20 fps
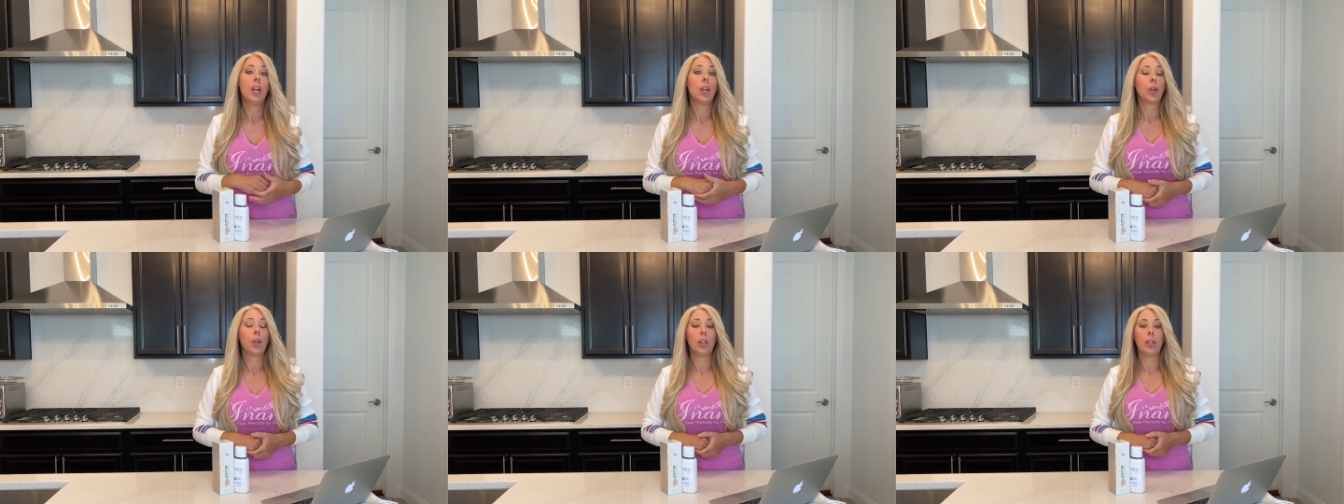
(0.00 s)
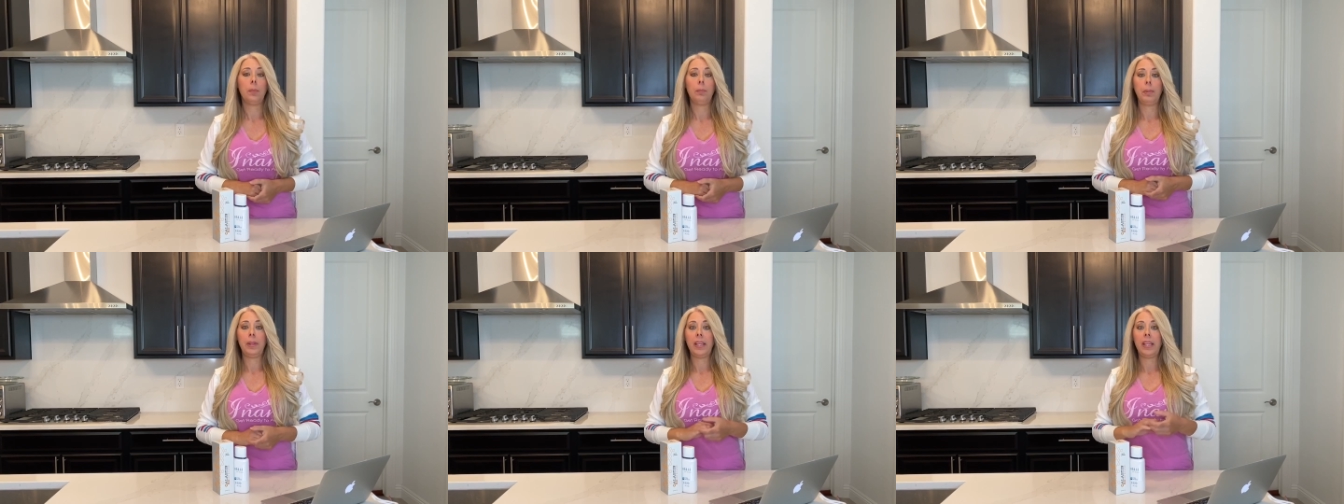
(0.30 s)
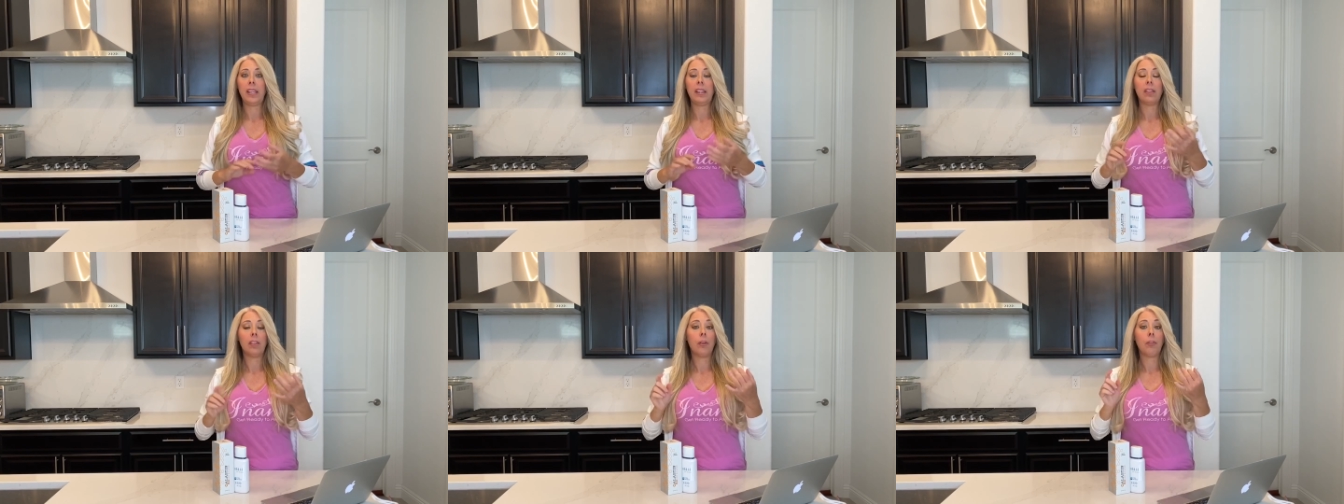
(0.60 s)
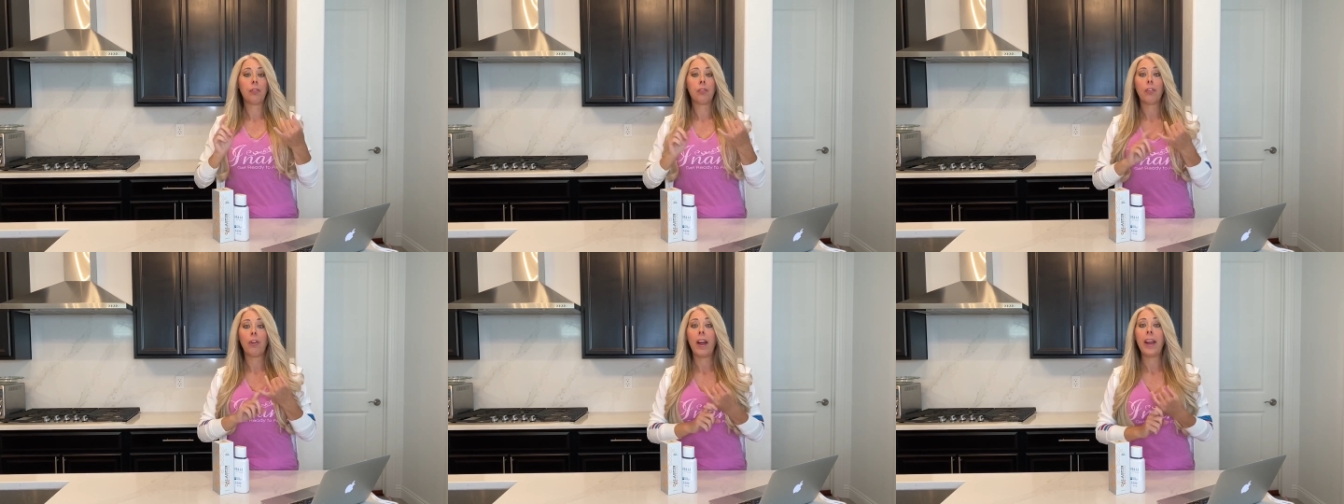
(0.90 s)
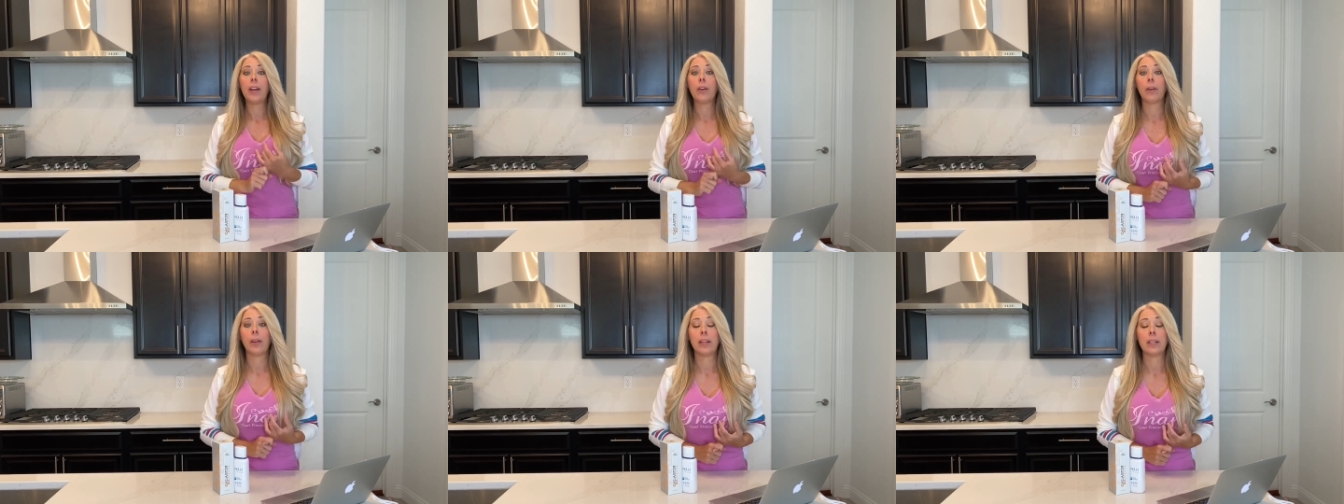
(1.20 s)
Could it be the
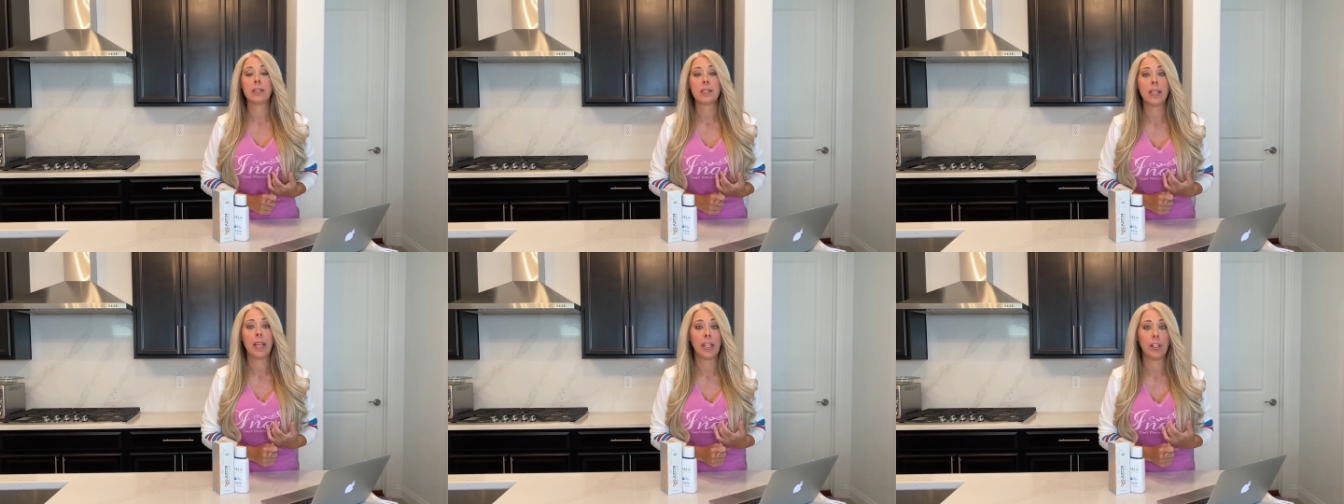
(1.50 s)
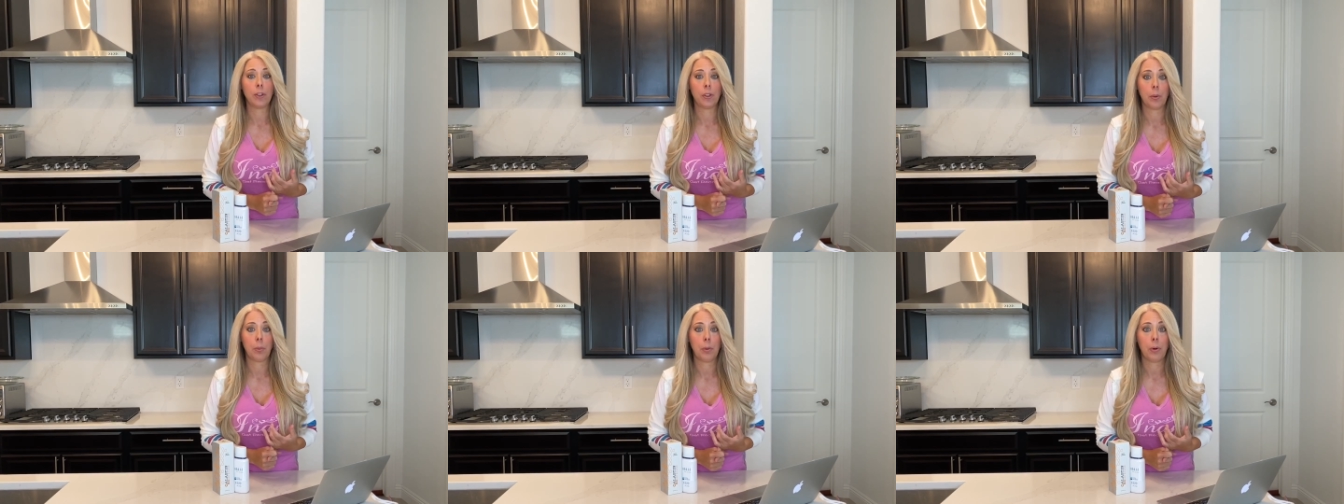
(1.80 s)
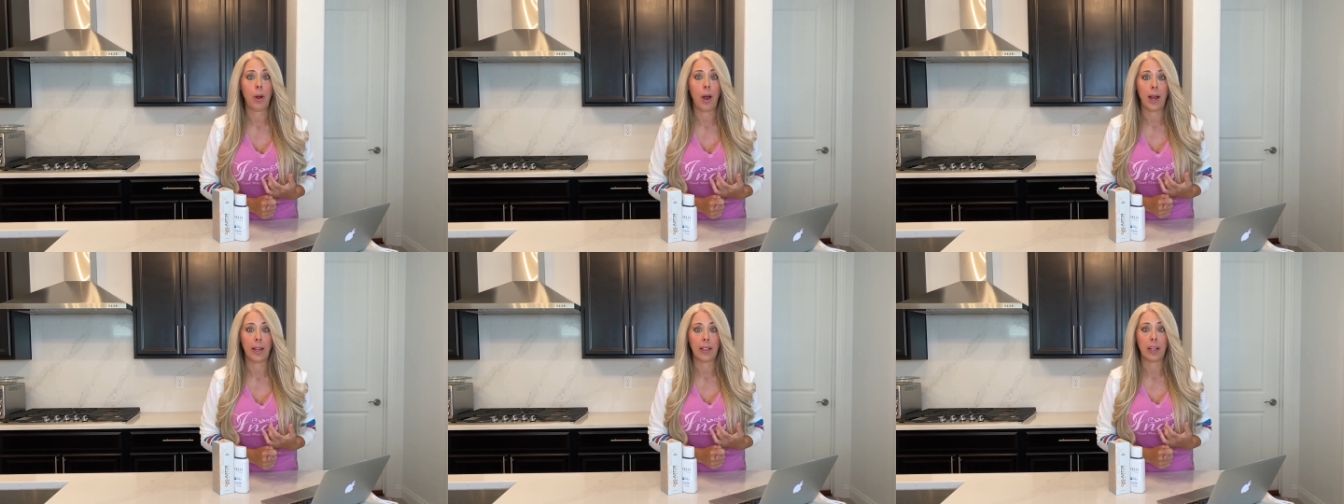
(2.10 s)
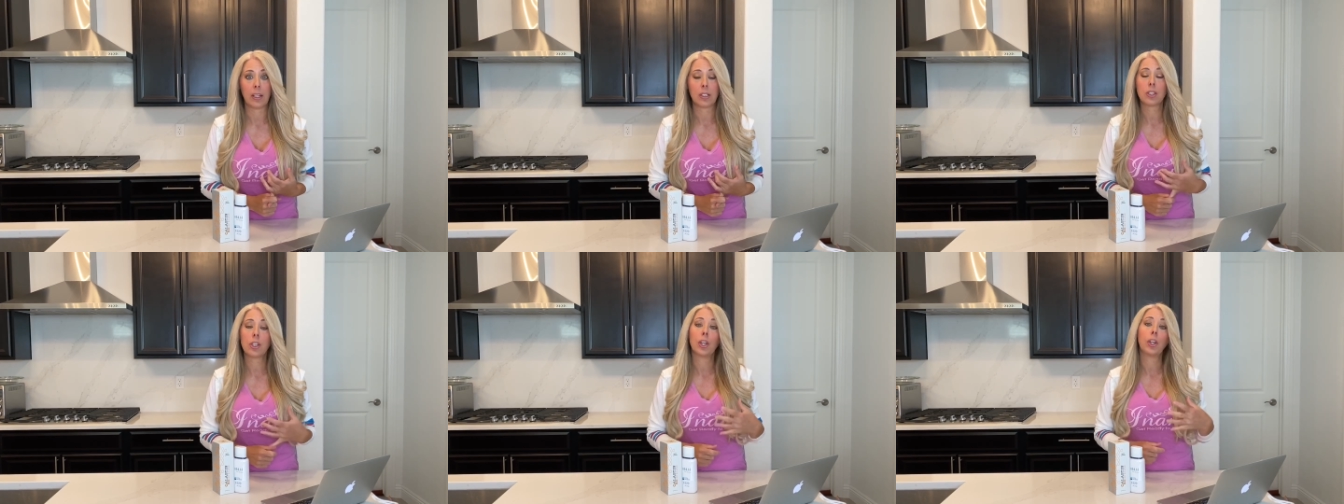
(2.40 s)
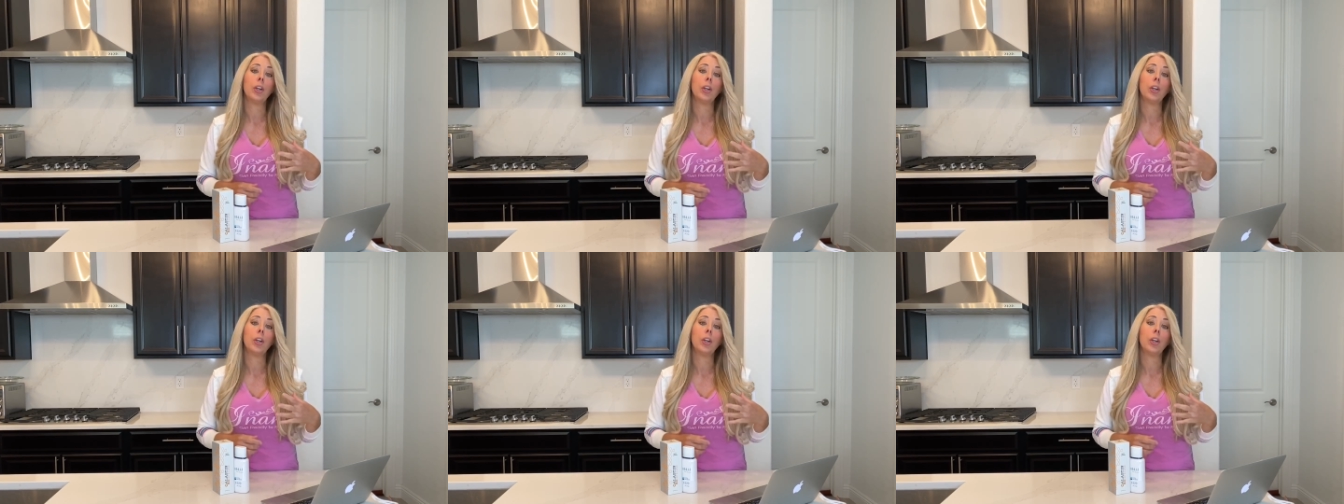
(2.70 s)
fragrance in your product?